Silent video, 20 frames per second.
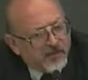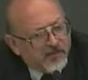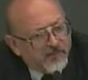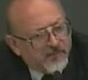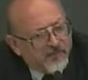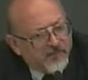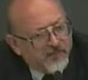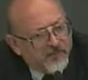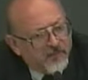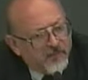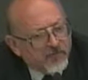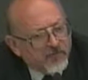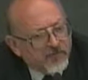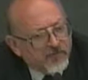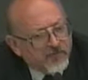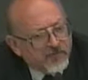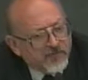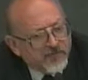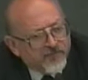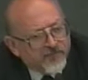for
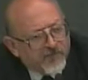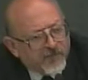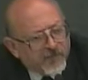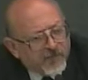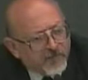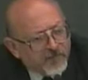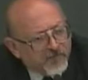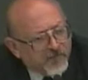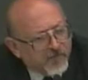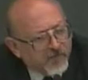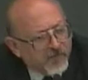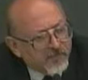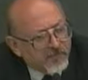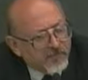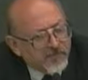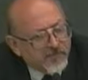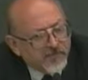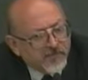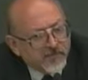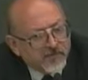the fire
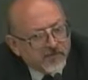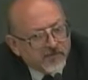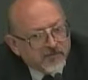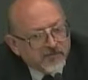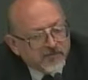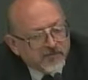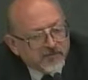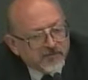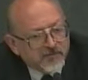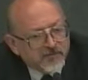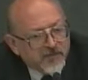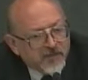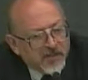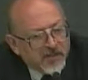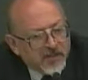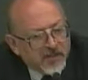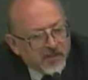department to include,